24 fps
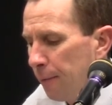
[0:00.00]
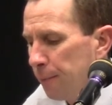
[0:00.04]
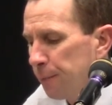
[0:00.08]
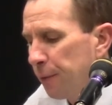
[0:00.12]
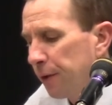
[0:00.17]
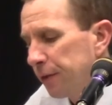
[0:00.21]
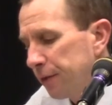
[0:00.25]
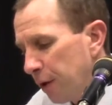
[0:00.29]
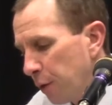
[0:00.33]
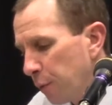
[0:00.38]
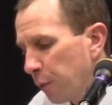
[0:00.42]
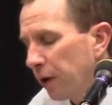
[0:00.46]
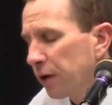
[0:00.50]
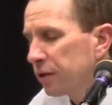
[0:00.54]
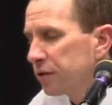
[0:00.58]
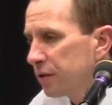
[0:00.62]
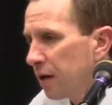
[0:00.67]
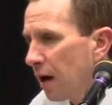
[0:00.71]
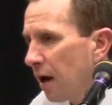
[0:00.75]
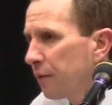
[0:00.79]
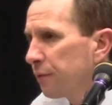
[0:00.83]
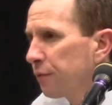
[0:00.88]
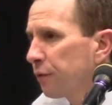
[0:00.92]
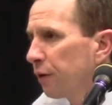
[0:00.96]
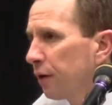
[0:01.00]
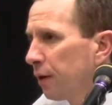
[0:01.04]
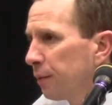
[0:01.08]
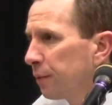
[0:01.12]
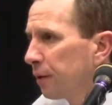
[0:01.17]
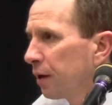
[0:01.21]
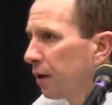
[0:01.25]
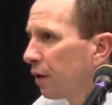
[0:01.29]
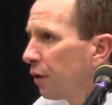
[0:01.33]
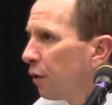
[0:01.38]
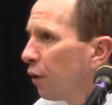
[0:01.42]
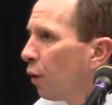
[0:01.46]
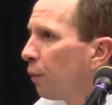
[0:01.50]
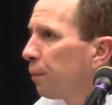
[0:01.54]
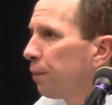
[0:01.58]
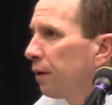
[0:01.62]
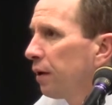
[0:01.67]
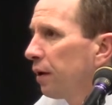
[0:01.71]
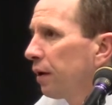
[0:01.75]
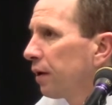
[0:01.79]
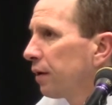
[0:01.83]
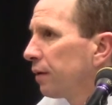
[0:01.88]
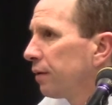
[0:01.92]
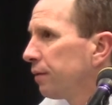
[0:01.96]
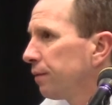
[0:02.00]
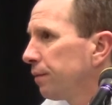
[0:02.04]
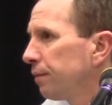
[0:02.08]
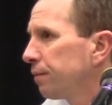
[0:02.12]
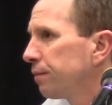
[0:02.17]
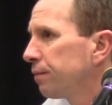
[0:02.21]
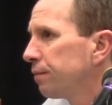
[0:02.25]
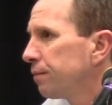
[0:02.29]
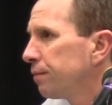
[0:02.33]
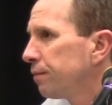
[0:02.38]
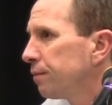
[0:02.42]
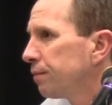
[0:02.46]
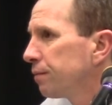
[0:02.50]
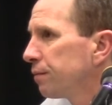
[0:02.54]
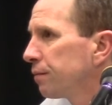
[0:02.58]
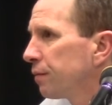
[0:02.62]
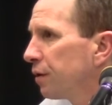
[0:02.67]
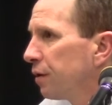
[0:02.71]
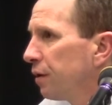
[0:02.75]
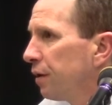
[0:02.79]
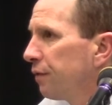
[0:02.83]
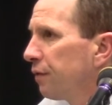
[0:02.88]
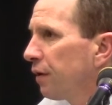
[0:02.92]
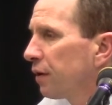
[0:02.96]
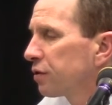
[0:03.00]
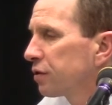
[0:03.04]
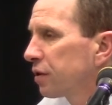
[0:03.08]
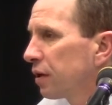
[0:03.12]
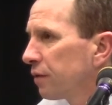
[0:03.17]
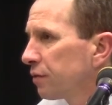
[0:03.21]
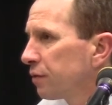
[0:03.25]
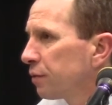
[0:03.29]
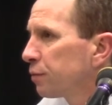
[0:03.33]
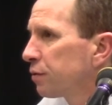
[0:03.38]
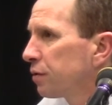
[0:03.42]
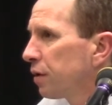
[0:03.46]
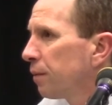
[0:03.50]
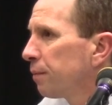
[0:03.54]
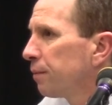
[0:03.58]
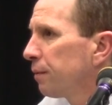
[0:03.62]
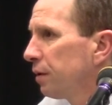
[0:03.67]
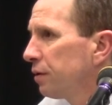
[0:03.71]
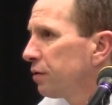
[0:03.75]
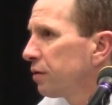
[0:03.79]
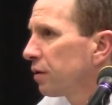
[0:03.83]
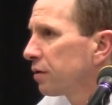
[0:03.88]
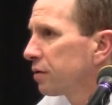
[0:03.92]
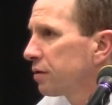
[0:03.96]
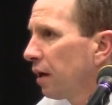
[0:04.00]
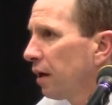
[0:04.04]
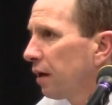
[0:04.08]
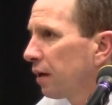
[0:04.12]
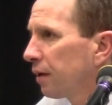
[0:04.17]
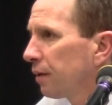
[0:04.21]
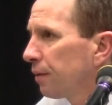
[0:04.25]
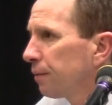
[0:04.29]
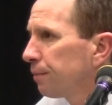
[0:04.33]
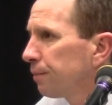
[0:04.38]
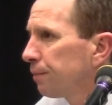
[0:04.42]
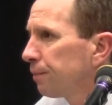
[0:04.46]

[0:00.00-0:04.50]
But then when it's time for him to get an opening and the defense gives him something, he's going to take it.